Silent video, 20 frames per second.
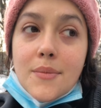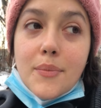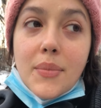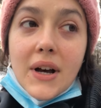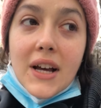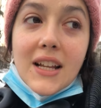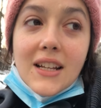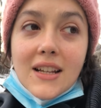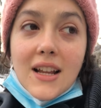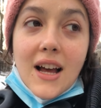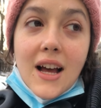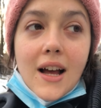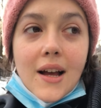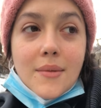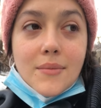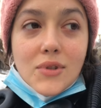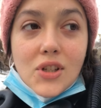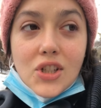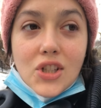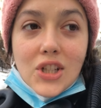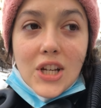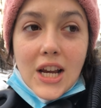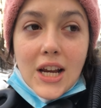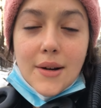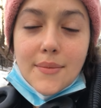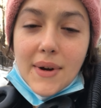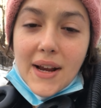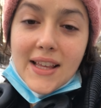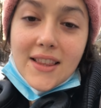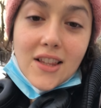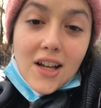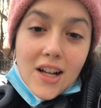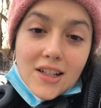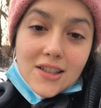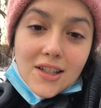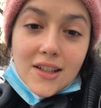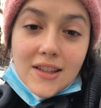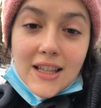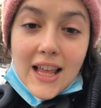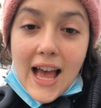but to share my
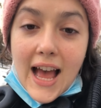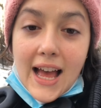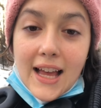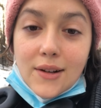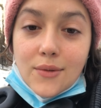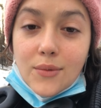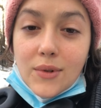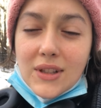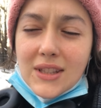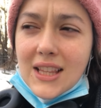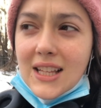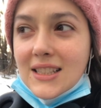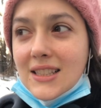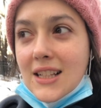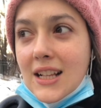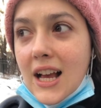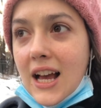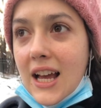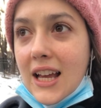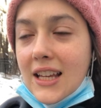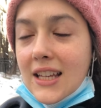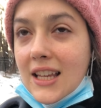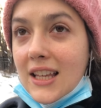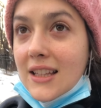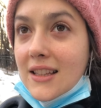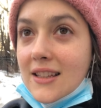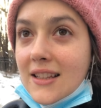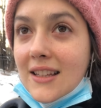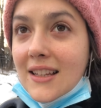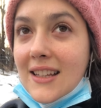thoughts on that and what that's like, and